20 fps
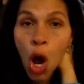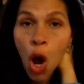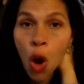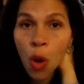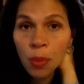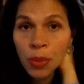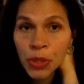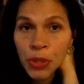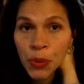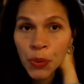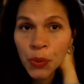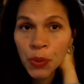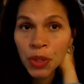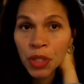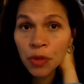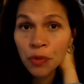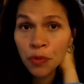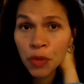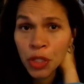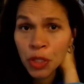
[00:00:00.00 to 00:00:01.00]

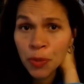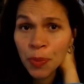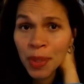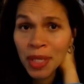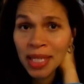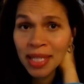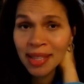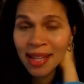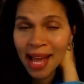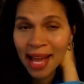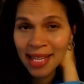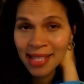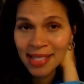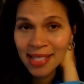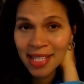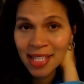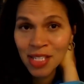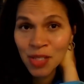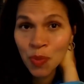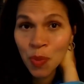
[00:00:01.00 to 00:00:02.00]
homeschool enrichment
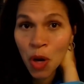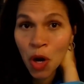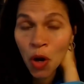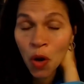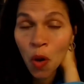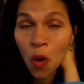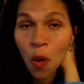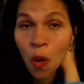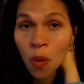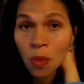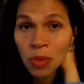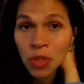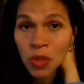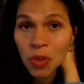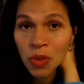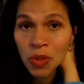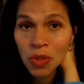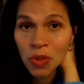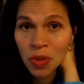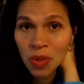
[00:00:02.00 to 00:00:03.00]
classes where
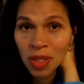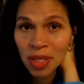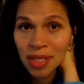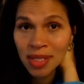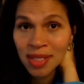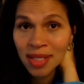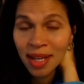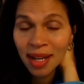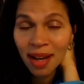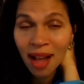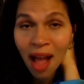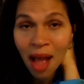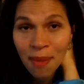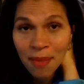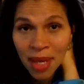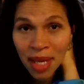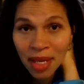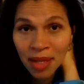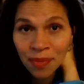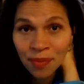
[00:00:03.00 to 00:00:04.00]
homeschool students can
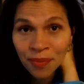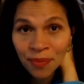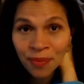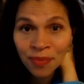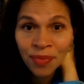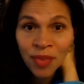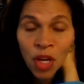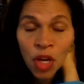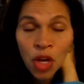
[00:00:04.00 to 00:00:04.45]
come in